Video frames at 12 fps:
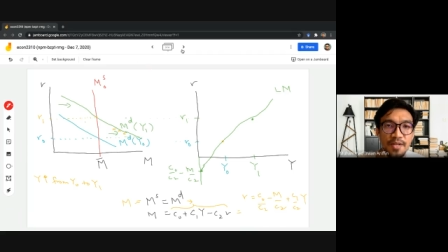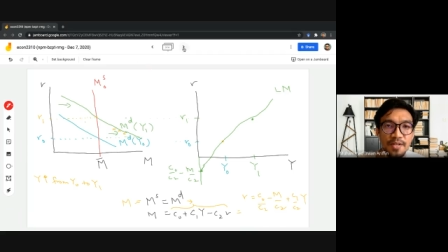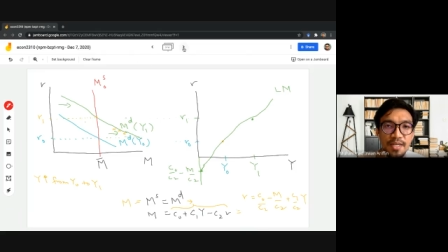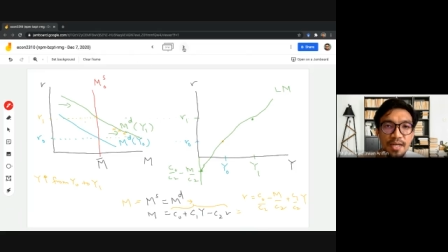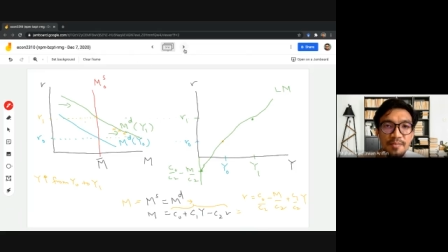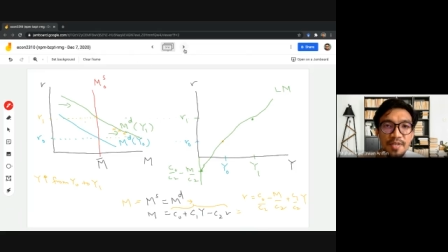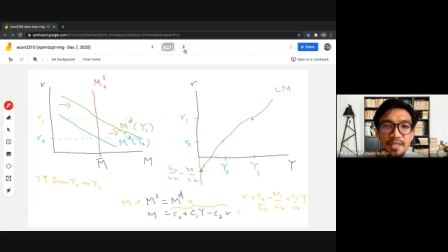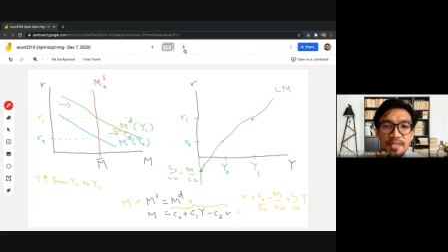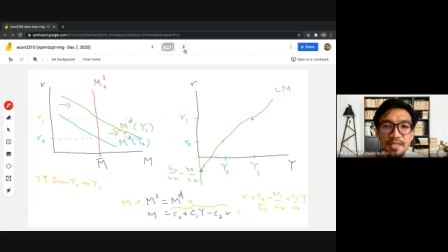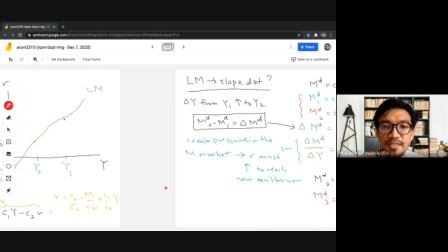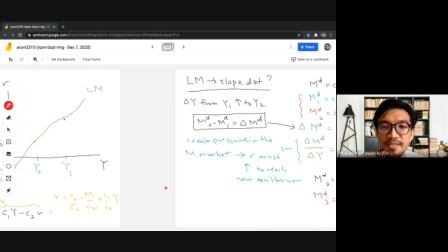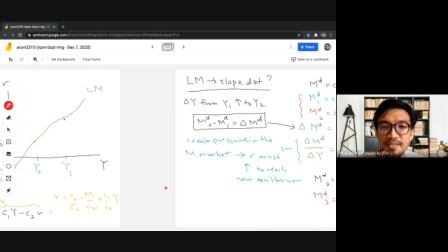Okay, I'm going to
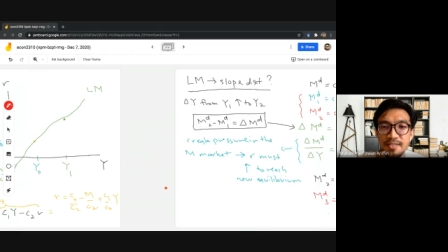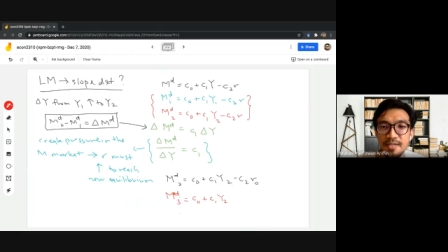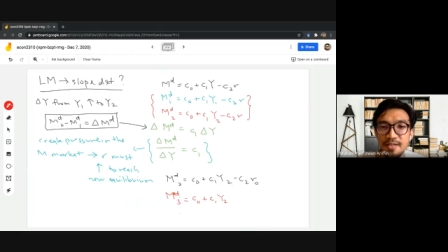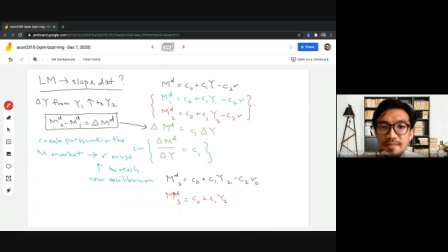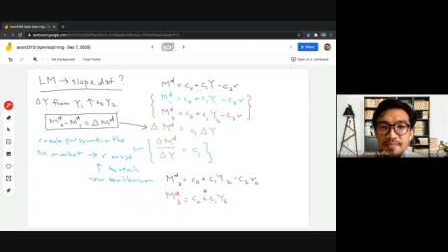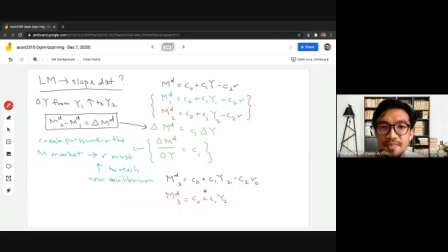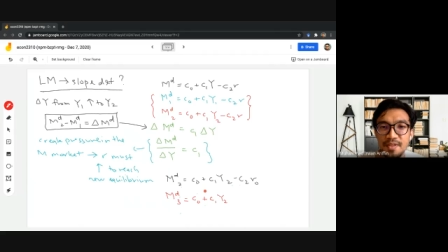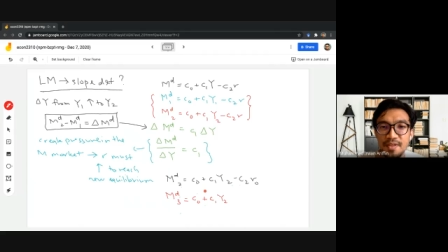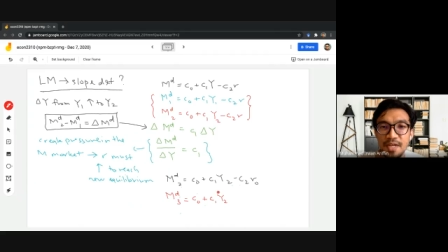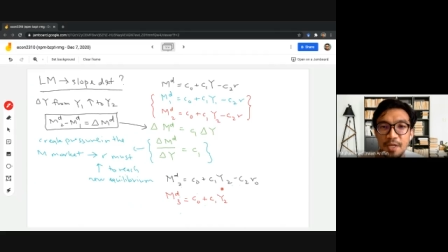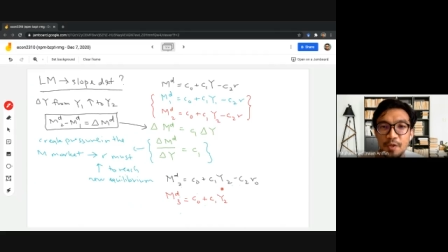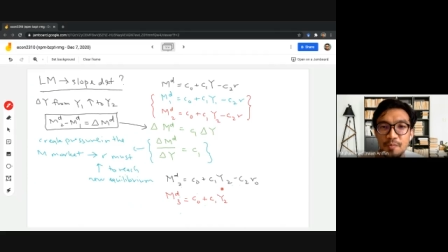just, uh,
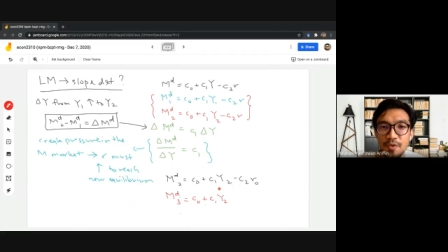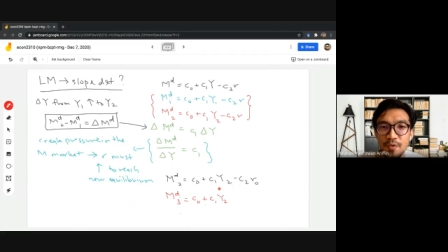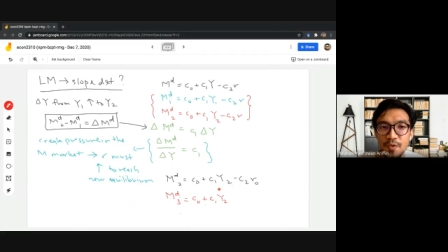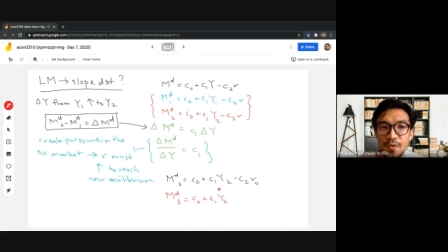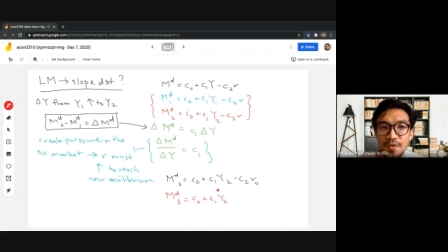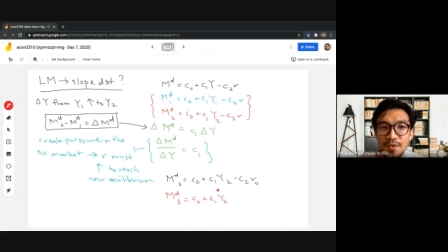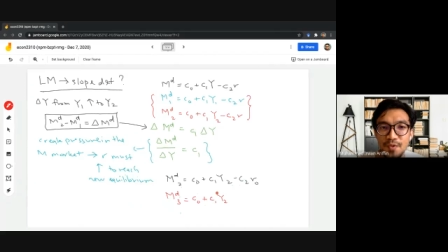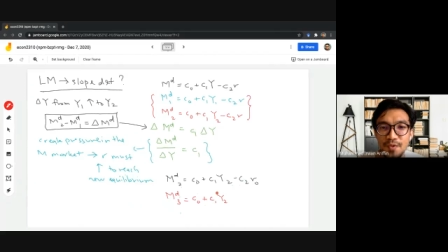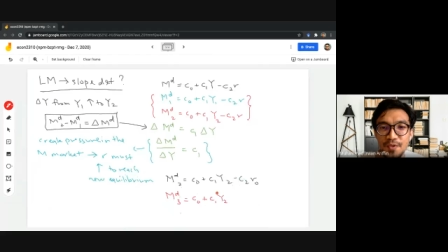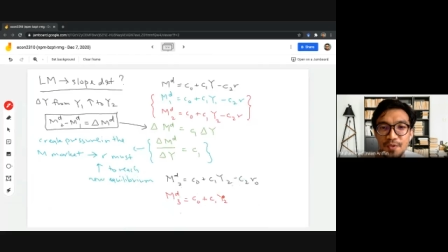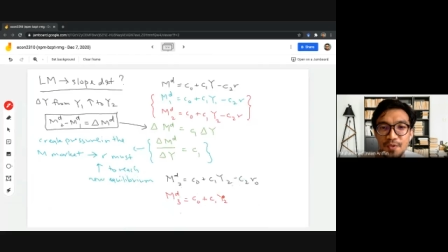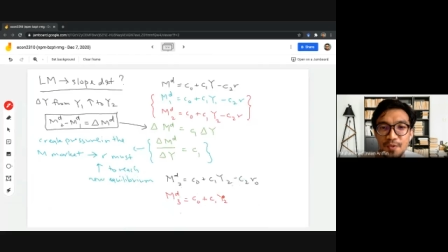I hope you, you, you,
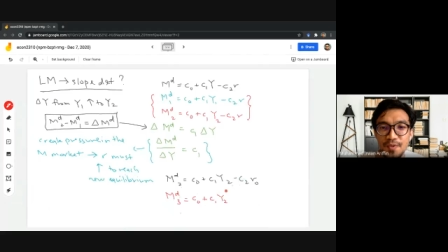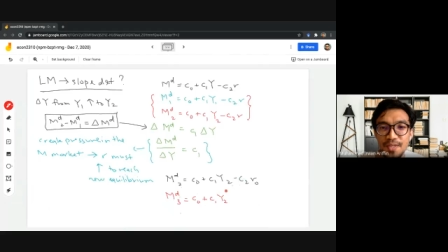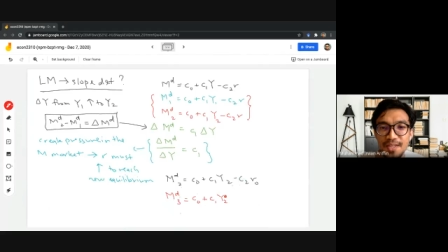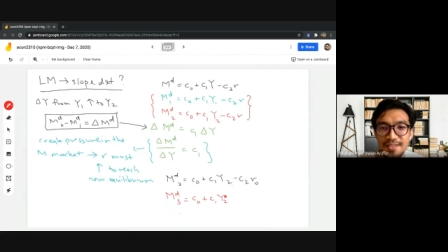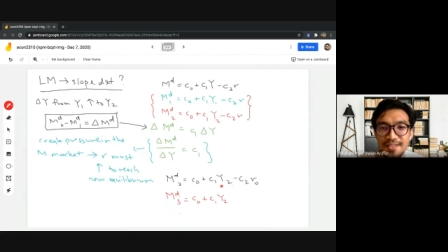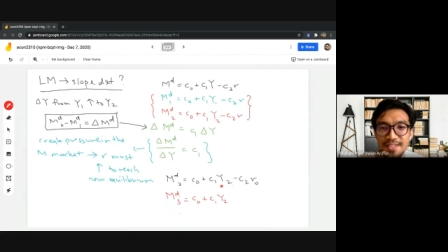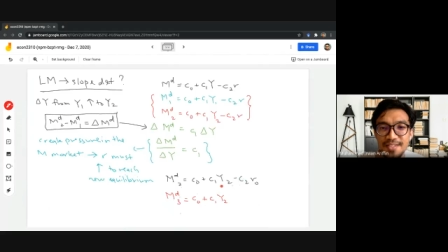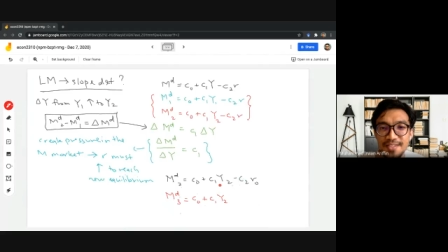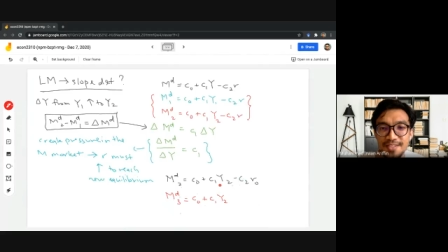you know that this is